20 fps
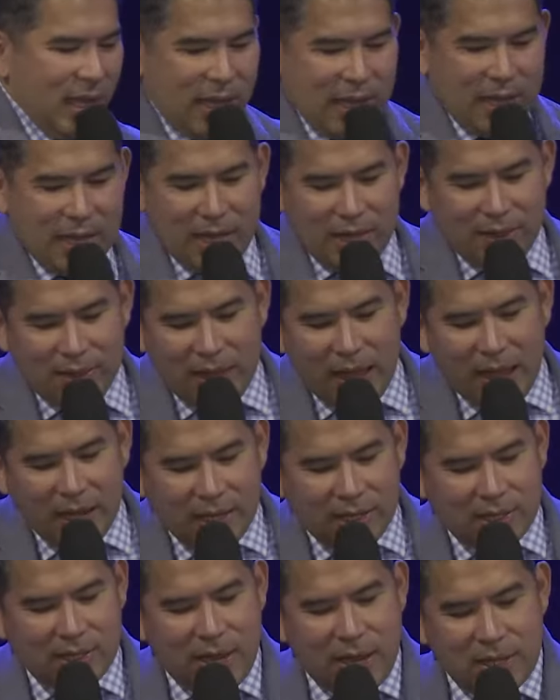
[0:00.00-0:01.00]
And then
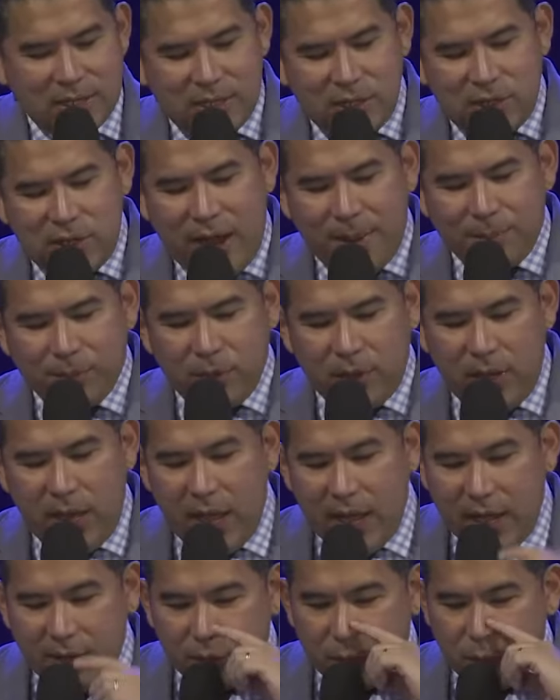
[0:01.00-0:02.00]
he says in chapter
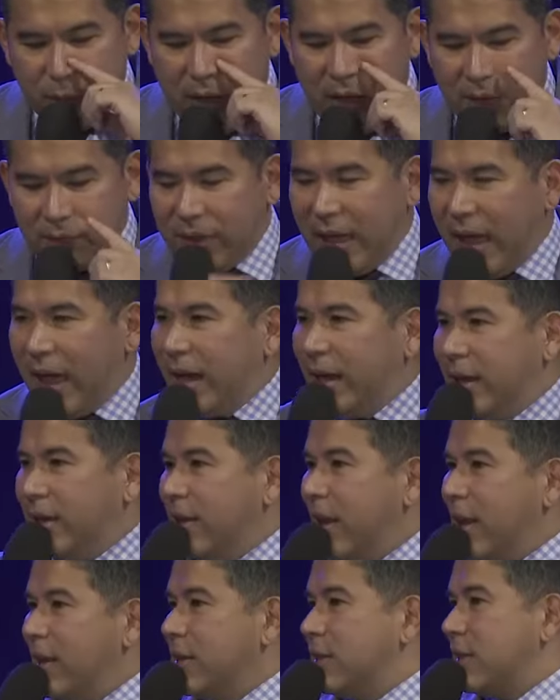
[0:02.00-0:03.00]
eight, throughout that, and
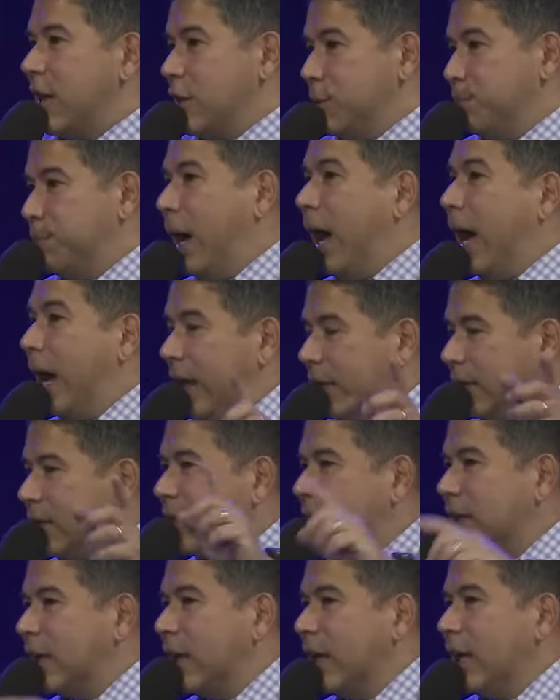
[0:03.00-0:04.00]
then he says,
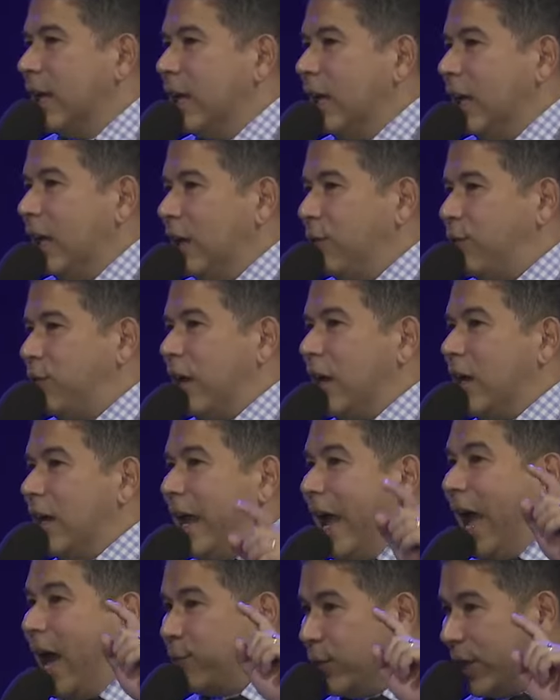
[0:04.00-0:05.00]
"But if they're going to
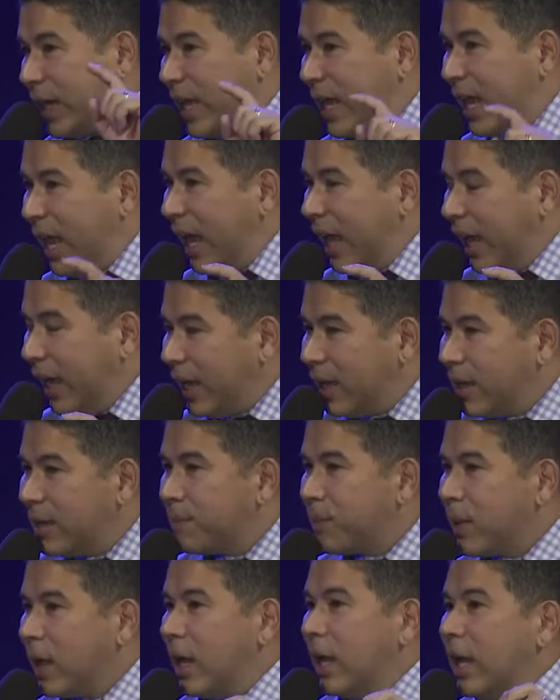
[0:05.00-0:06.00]
have a king,
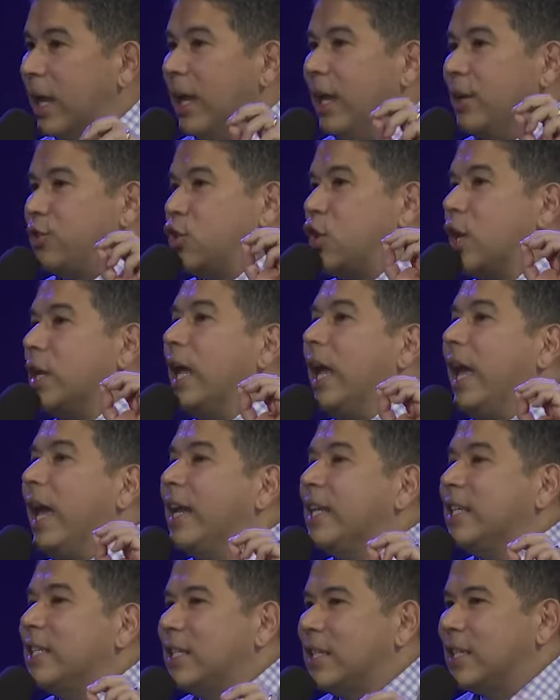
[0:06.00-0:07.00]
it's going to
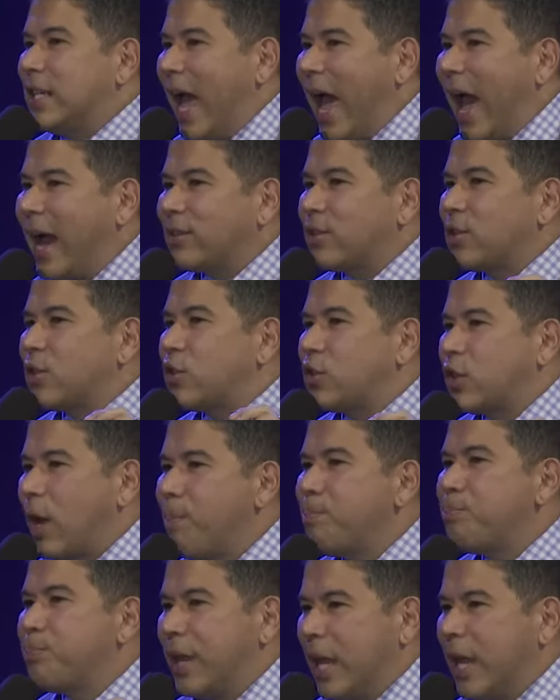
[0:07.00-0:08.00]
exact
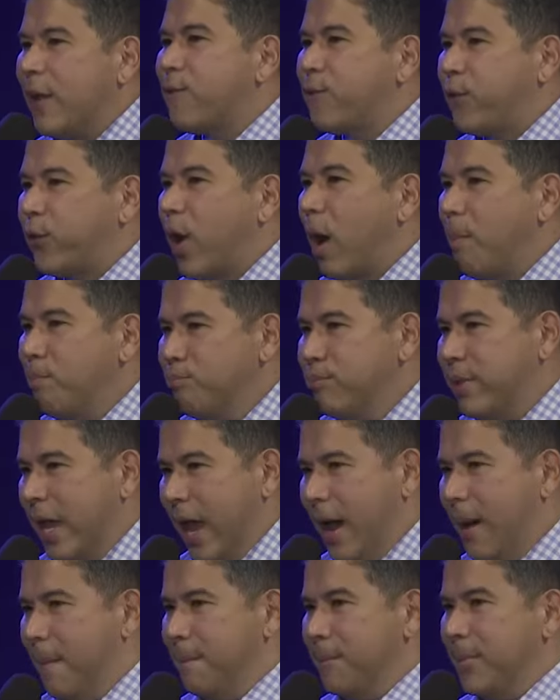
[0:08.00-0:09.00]
something from
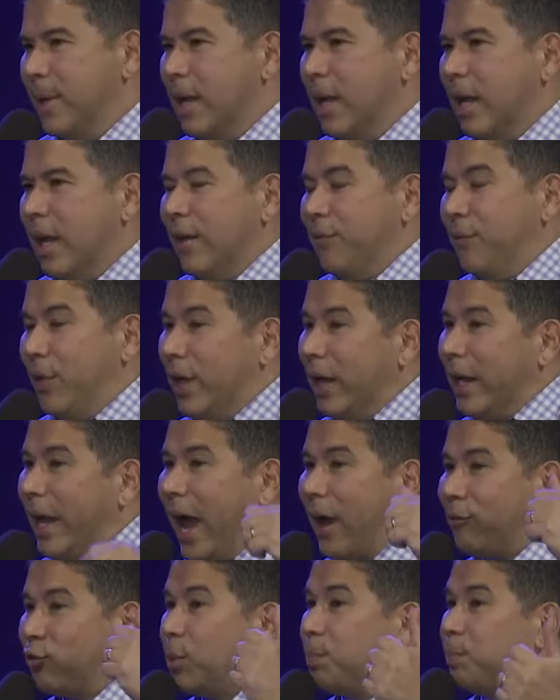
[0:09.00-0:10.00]
them." They're going to
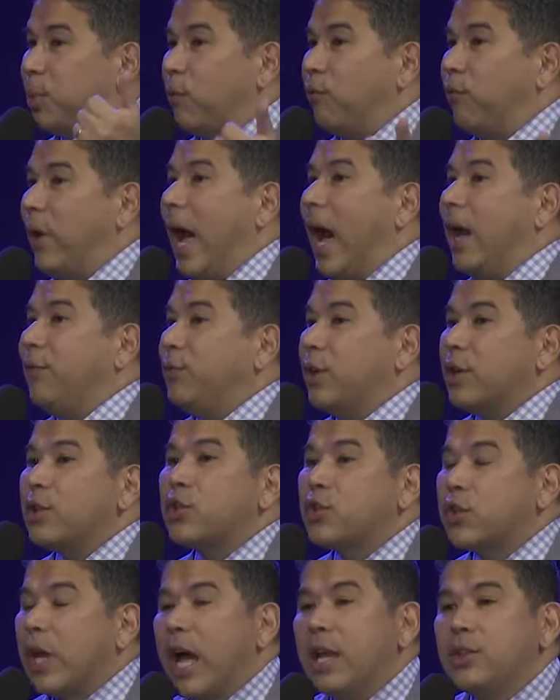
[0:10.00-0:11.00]
have to provide their
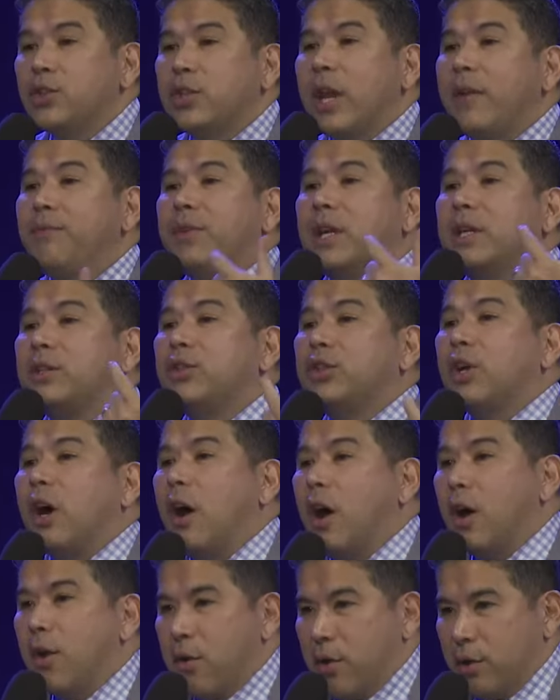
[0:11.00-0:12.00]
sons and their
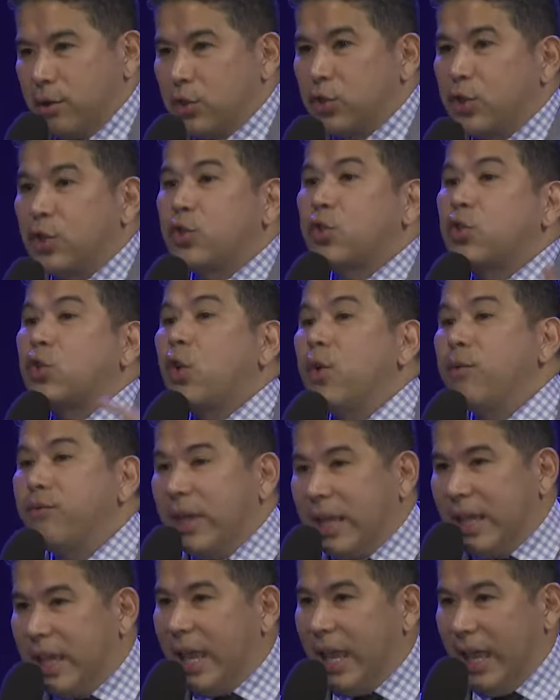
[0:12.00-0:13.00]
daughters to serve the
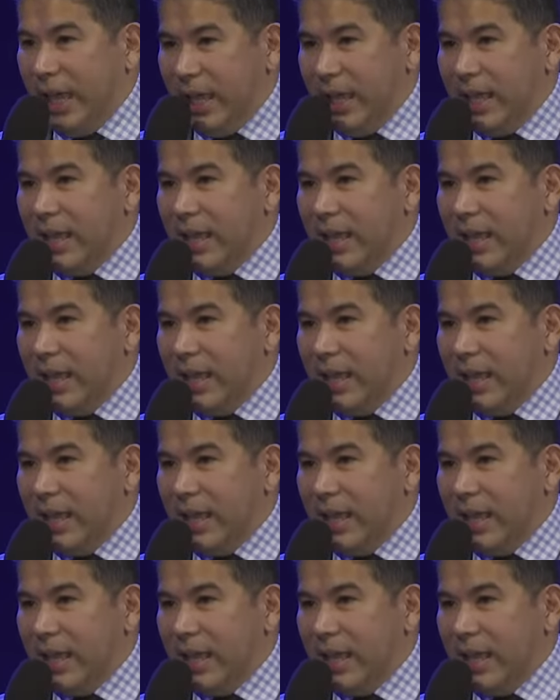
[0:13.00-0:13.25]
king.